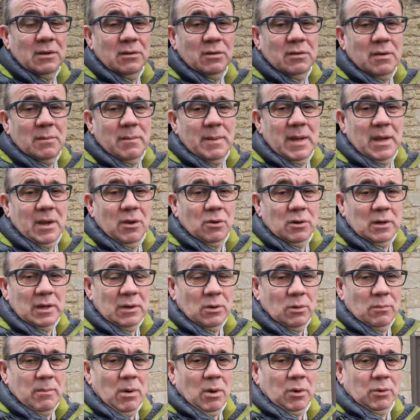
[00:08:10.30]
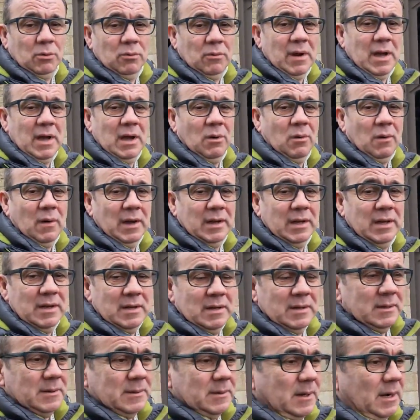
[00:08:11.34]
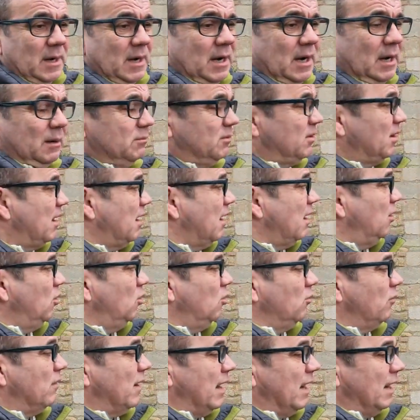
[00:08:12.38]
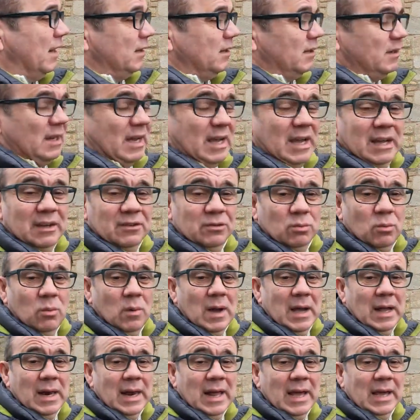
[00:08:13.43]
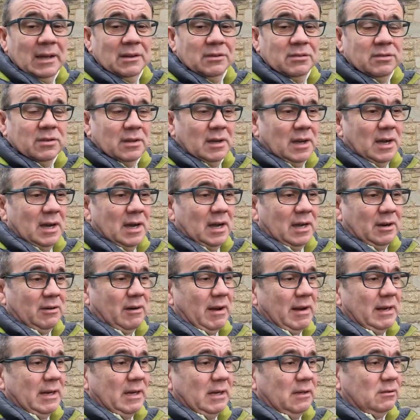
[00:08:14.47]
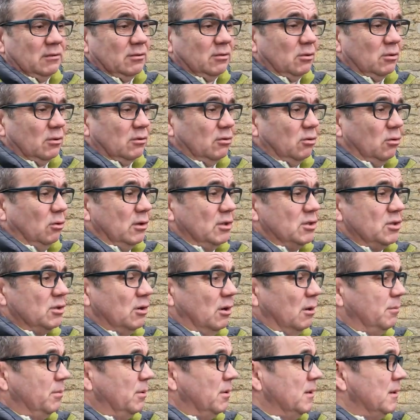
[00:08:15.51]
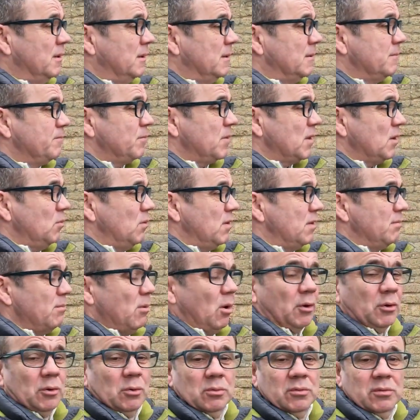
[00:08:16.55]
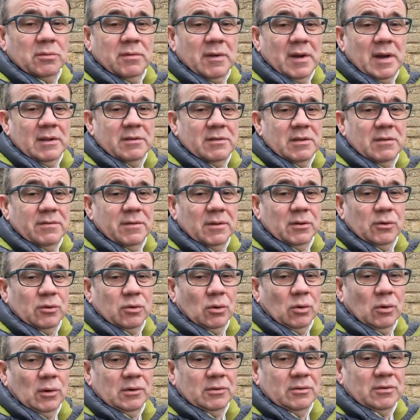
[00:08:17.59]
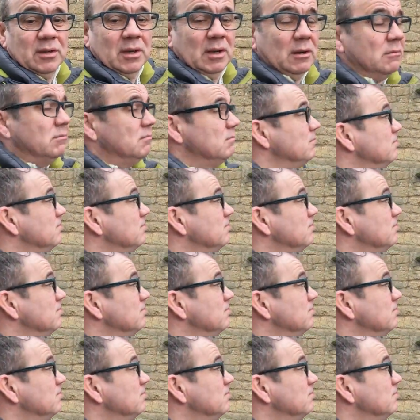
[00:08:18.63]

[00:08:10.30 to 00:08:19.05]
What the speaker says: used to be a good little model railway to go and look round, as well as a great little sort of toy shop with models and various different toys. So